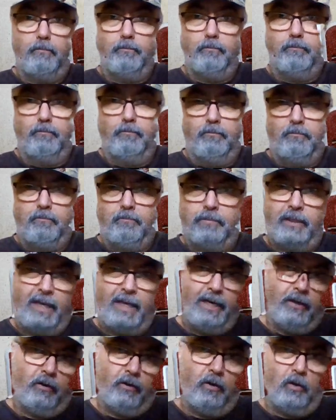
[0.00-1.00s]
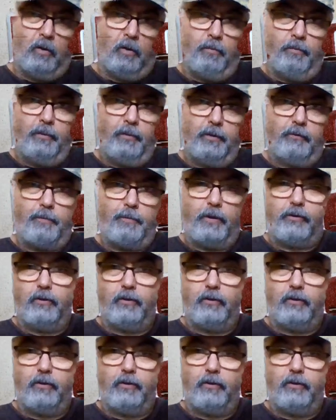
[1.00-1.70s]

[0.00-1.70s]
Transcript: plenty of room, especially the